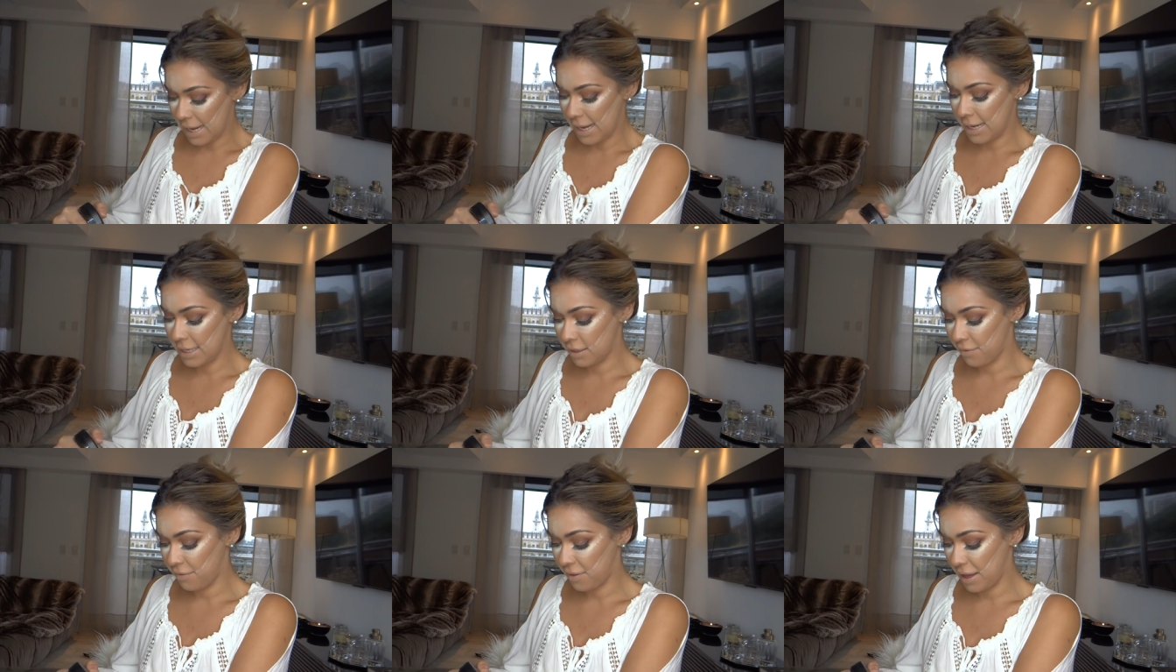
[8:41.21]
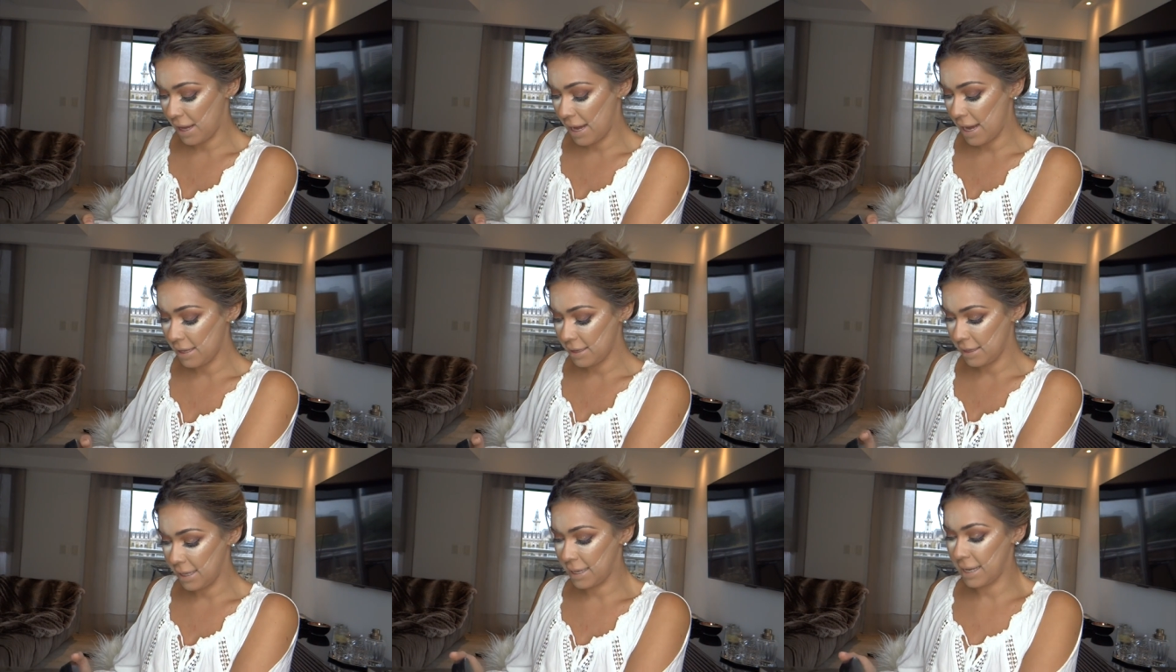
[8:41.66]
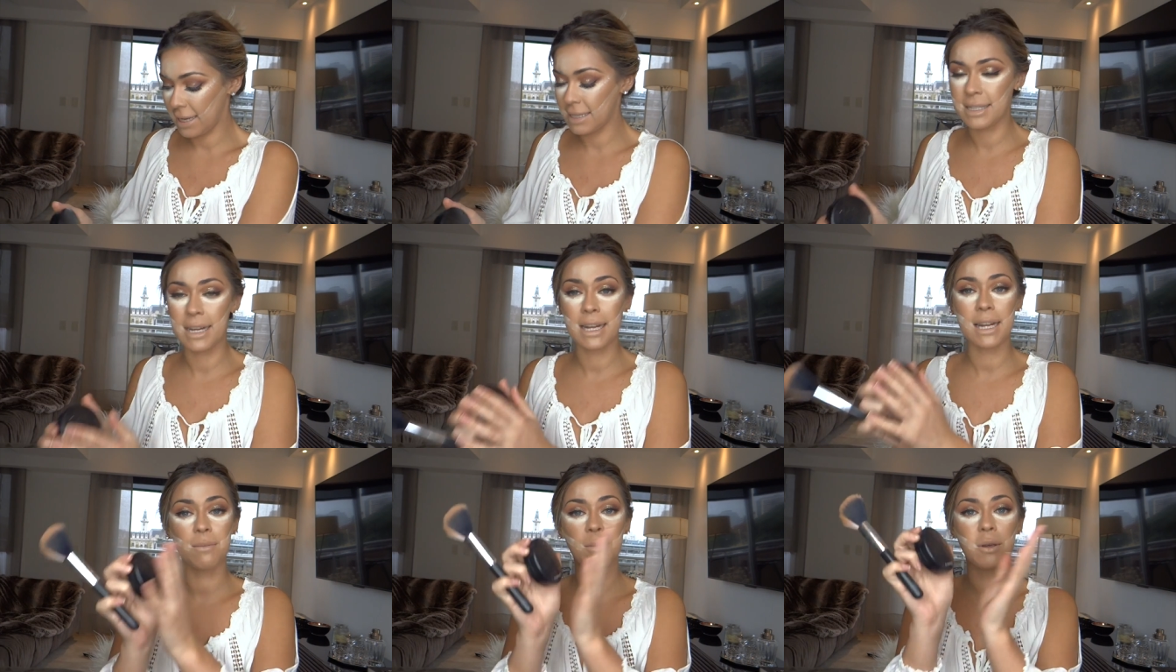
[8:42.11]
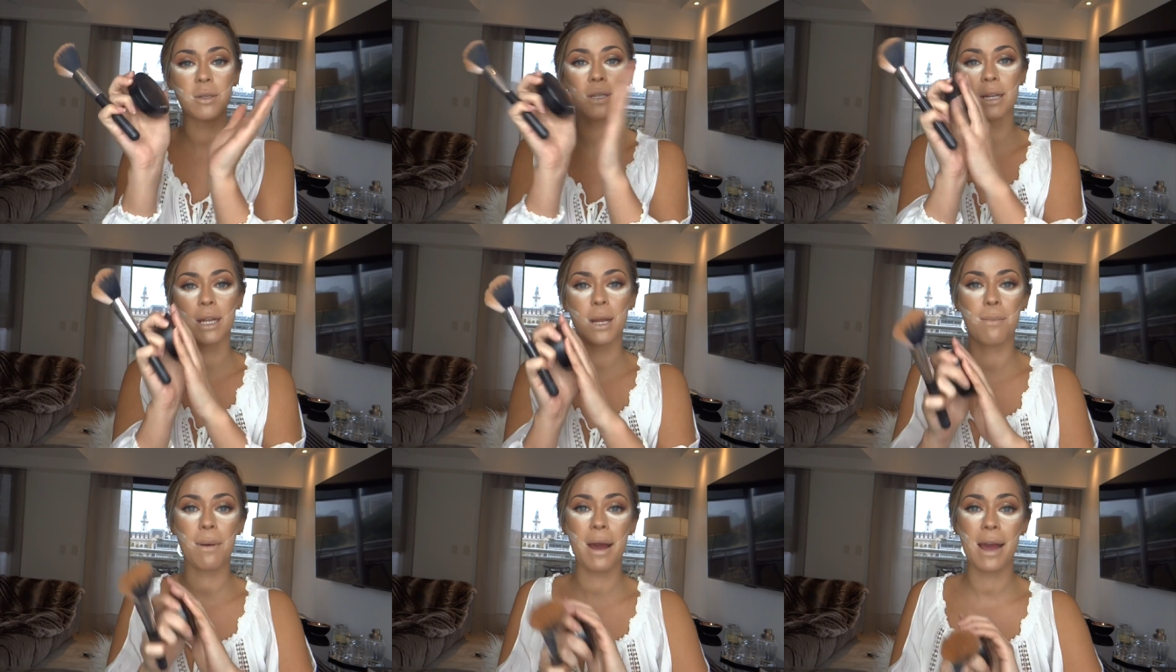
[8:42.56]
and for that, like I said, I'm
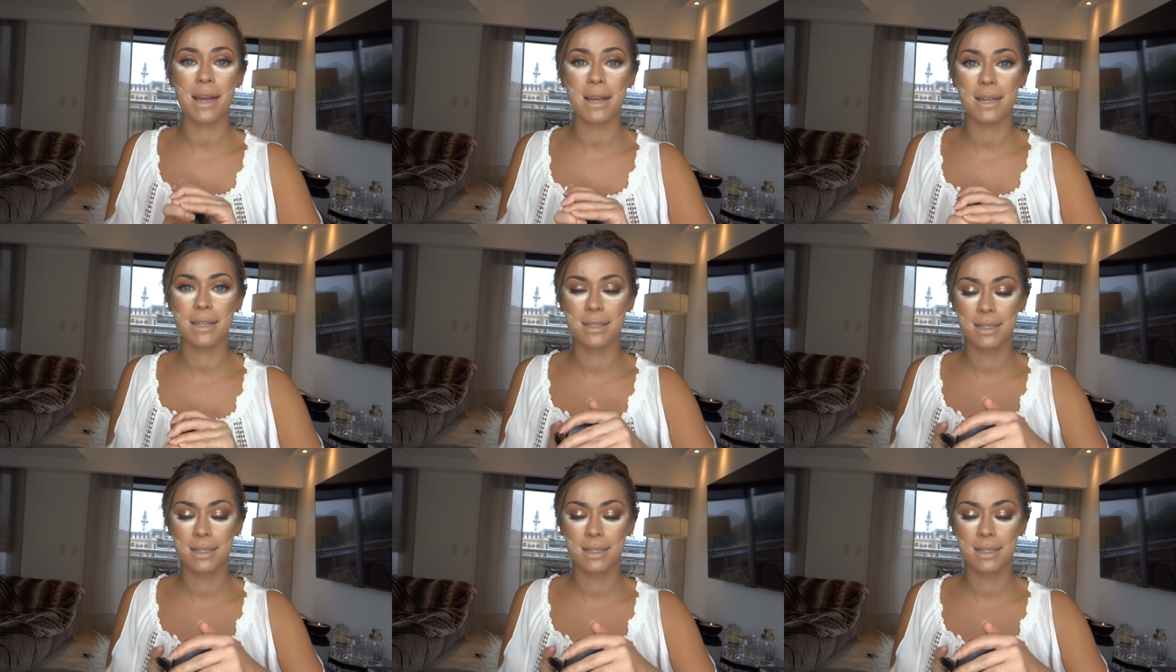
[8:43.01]
using the MAC